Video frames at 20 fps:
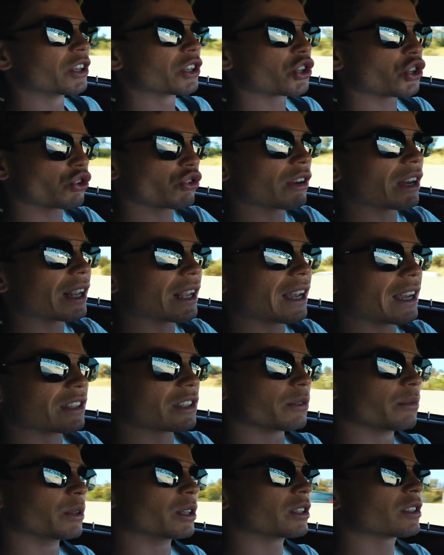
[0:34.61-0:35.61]

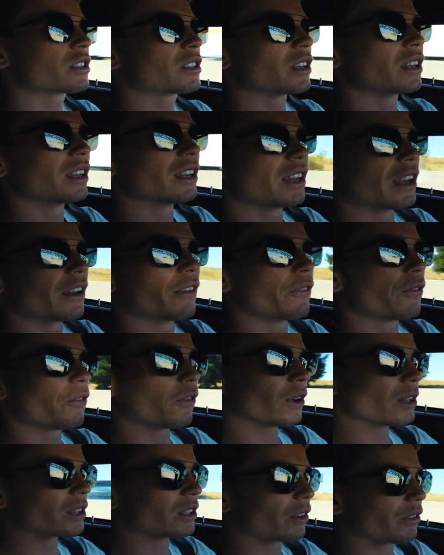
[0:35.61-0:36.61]
Streetgasmers in
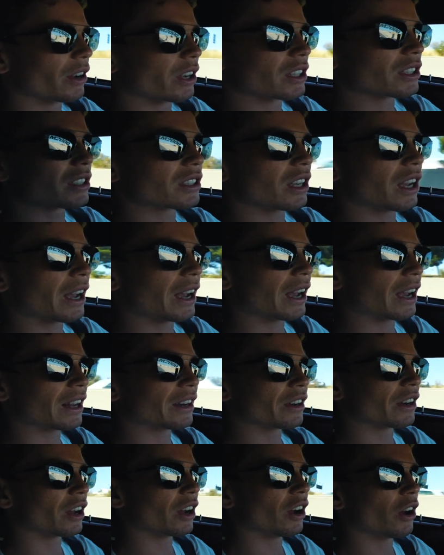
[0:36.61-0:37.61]
front of us
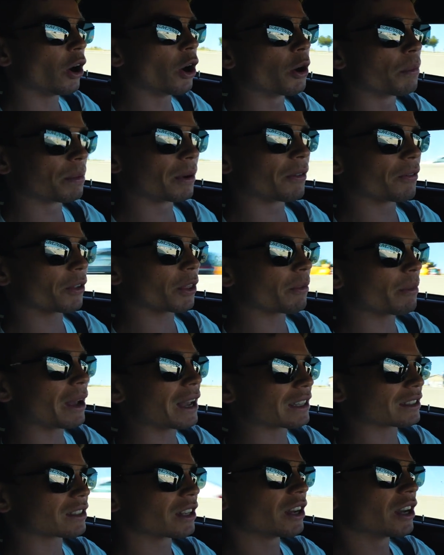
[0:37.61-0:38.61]
and uh, hoping for the
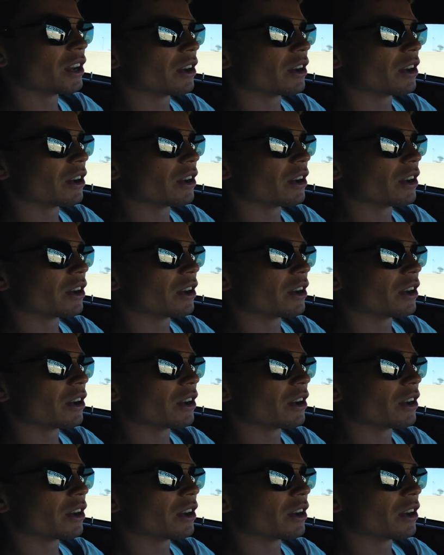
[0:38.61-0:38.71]
best